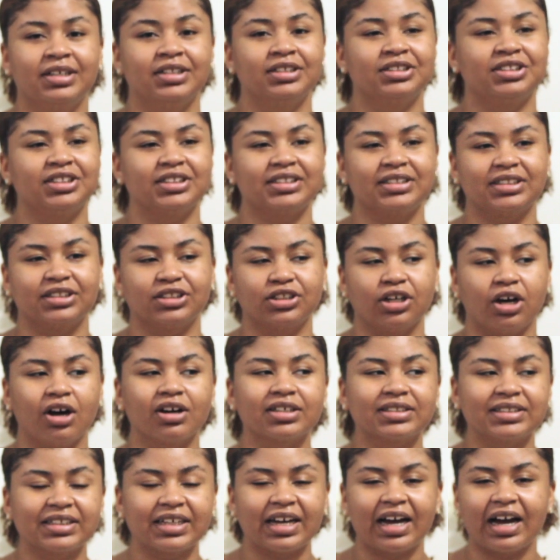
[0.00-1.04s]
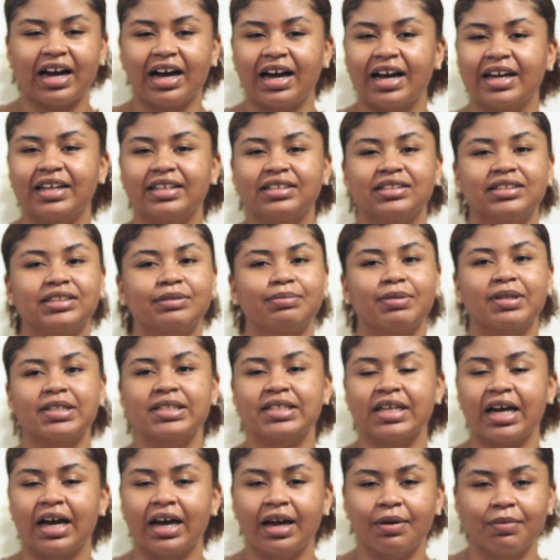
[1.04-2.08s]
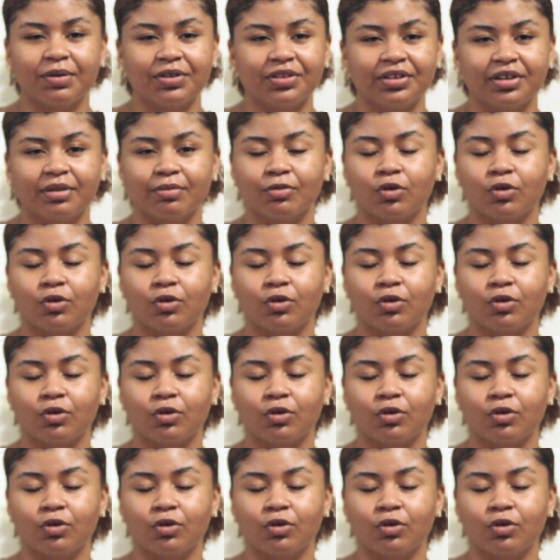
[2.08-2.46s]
just to talk to God, spend time with Him.